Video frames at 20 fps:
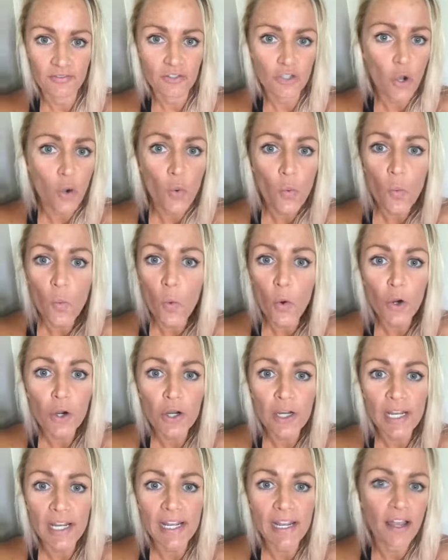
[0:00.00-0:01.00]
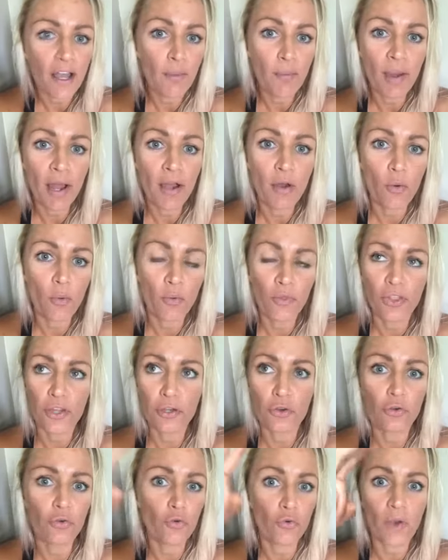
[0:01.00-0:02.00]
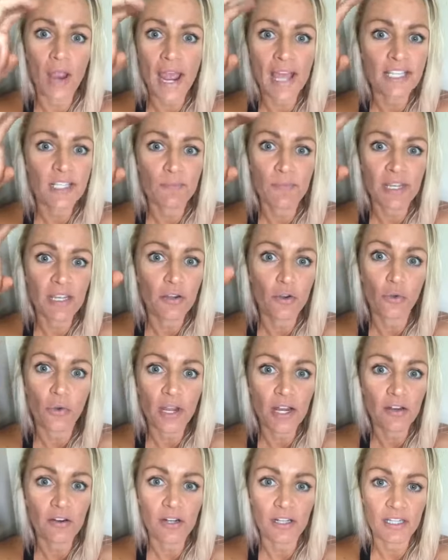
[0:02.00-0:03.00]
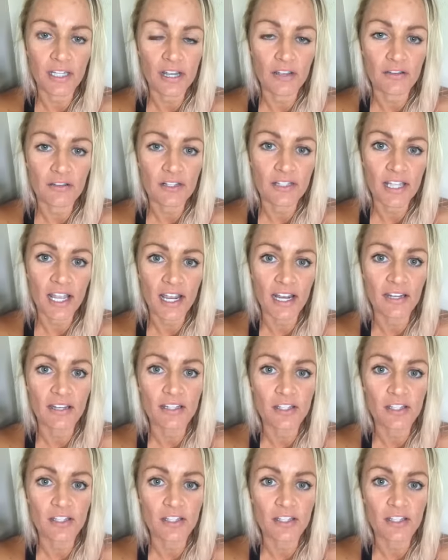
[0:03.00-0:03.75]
Don't worry about the grass being greener on the other side,